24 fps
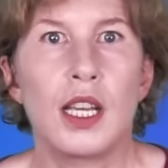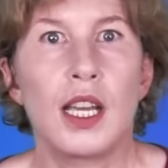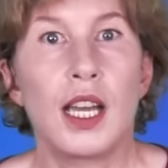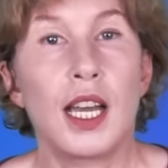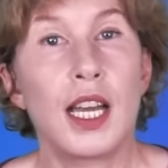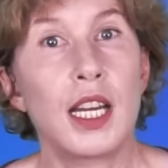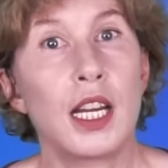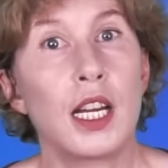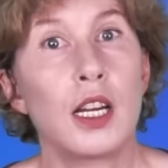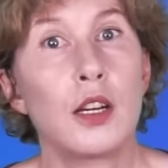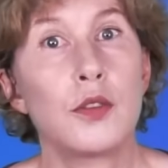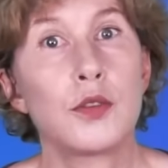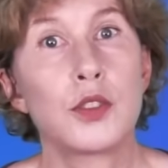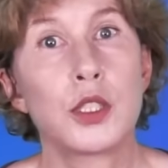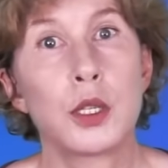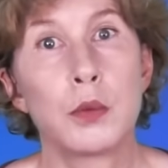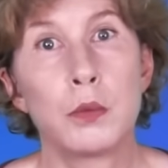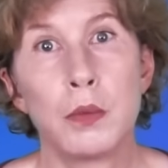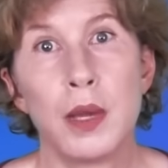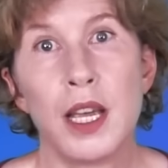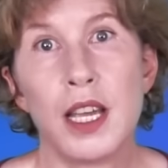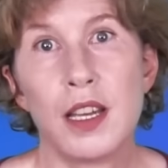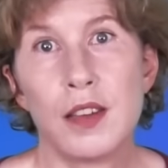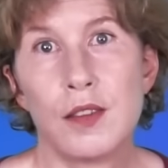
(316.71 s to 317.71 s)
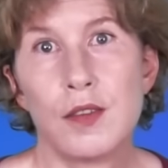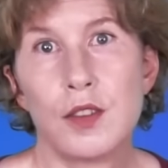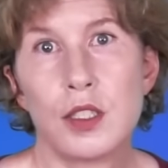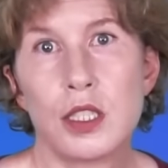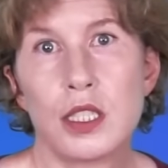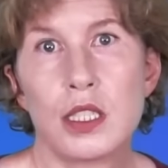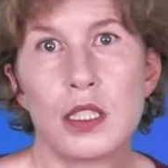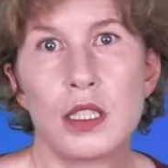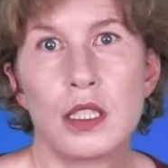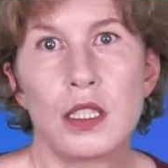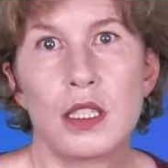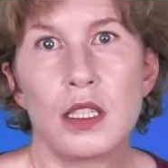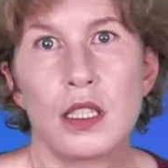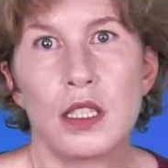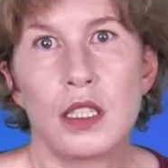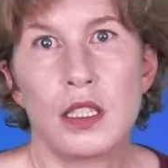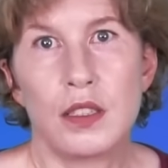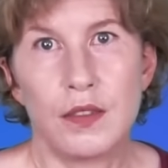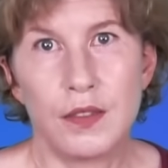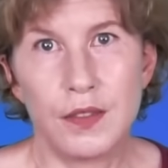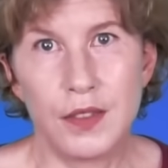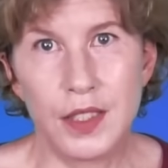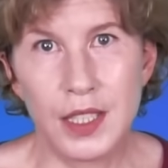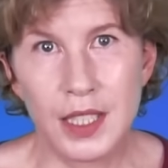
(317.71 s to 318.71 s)
And after maths,
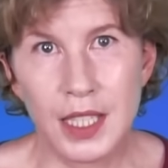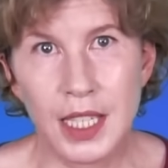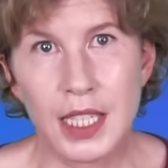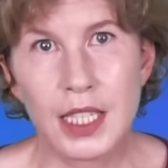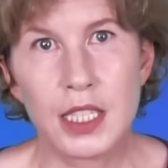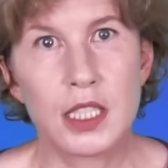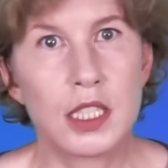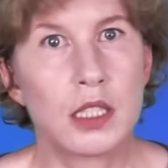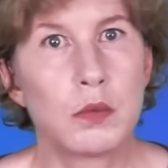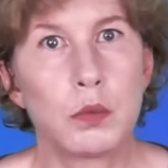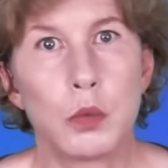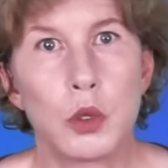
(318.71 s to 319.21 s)
the next